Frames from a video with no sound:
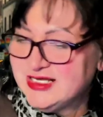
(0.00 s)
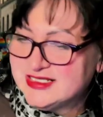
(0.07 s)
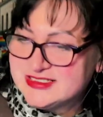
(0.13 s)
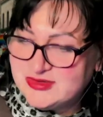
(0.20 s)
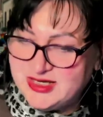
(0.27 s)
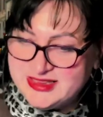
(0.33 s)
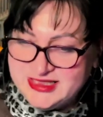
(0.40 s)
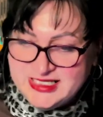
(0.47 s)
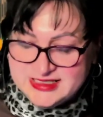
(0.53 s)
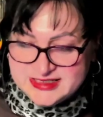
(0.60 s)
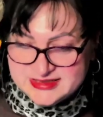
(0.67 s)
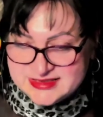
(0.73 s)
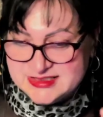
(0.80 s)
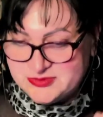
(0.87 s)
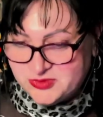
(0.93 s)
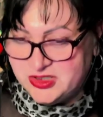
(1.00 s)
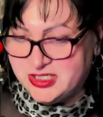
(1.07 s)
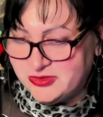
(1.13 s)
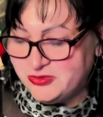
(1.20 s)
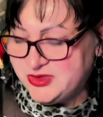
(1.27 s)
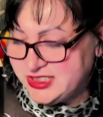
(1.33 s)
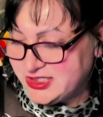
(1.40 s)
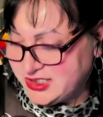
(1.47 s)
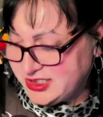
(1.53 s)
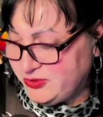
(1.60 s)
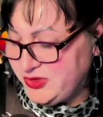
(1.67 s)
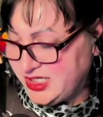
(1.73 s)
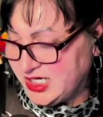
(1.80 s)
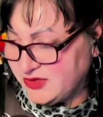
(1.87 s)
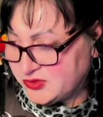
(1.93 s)
So I think this is where we
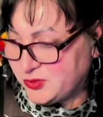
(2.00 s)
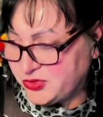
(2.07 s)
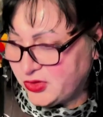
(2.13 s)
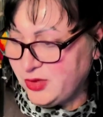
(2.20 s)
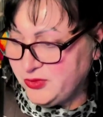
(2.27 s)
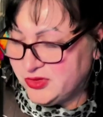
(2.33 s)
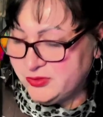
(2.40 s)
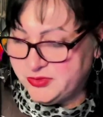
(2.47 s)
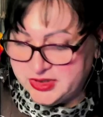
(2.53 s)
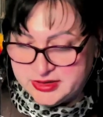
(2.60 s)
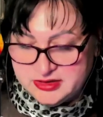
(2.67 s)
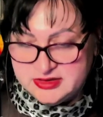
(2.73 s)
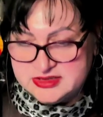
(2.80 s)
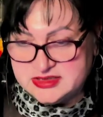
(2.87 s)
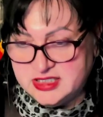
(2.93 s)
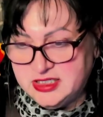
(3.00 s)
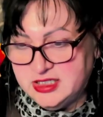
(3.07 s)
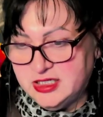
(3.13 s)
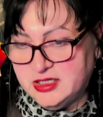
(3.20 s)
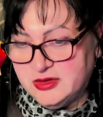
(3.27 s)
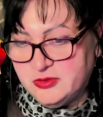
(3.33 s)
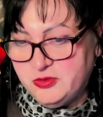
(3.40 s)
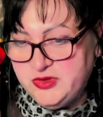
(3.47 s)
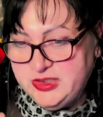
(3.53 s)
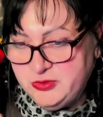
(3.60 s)
have a problem, because We want